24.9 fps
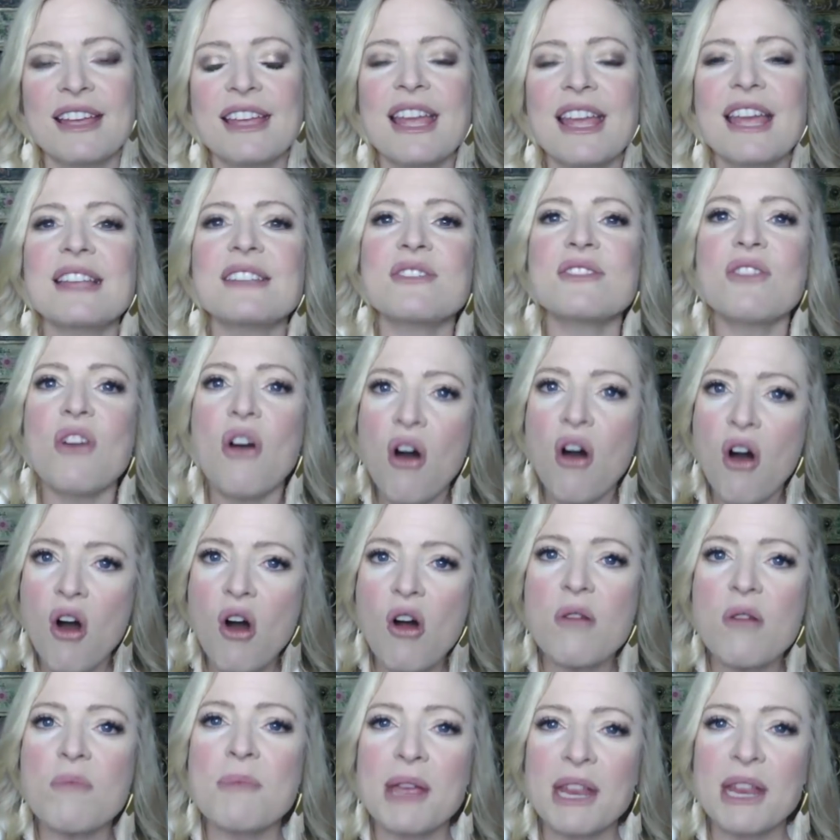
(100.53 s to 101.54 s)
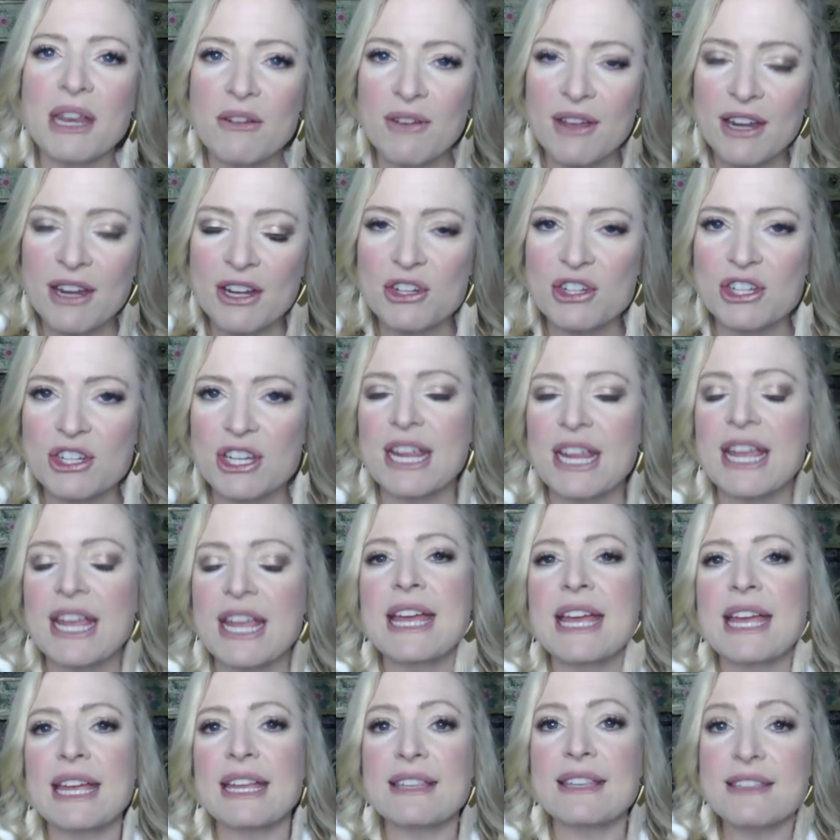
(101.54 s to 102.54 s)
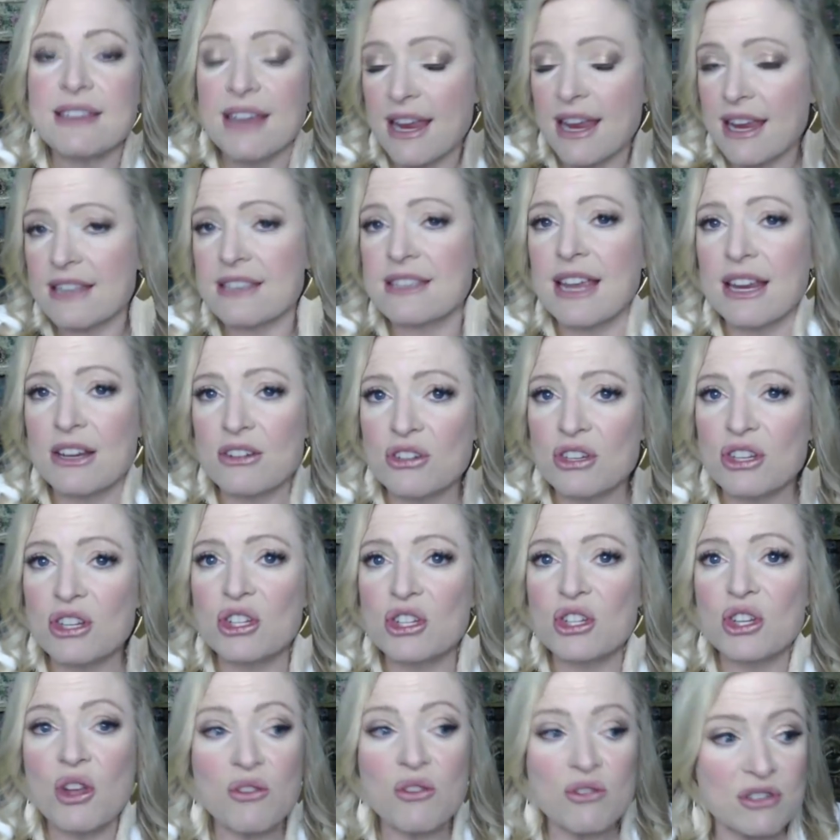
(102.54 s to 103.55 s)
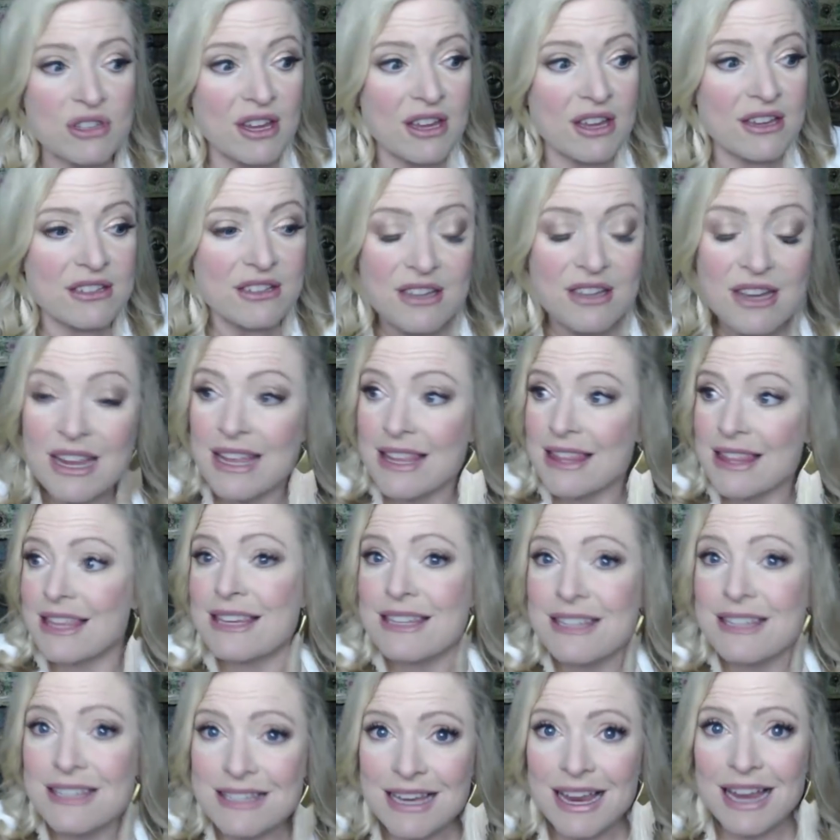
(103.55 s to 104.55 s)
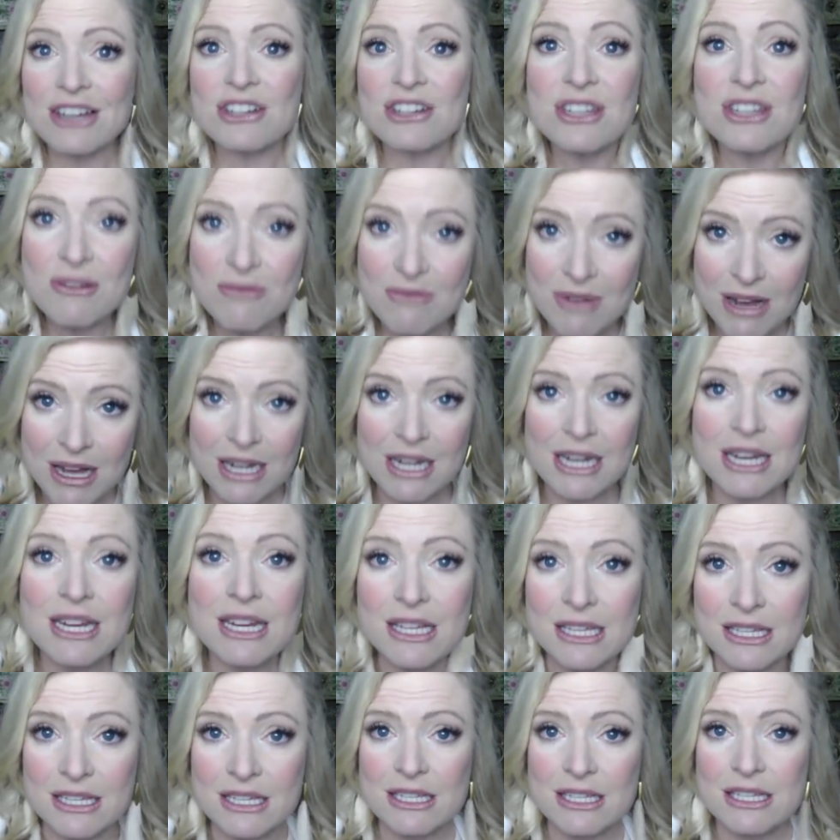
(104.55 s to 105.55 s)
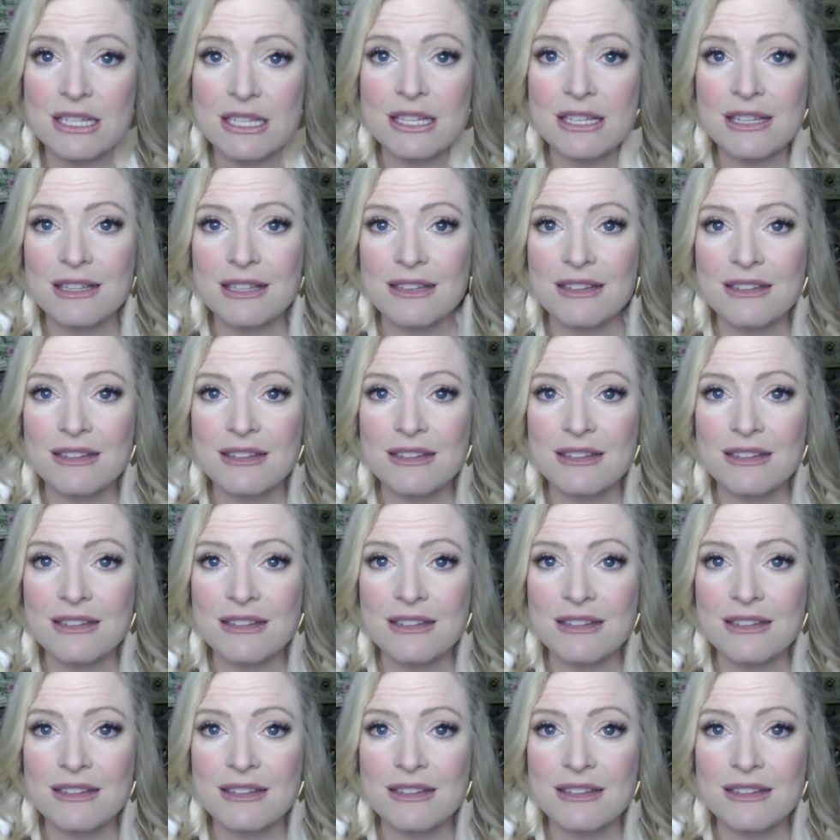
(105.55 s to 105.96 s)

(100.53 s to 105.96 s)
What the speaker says: Okay, it's all made of energy. And science actually shows us this is actually what is,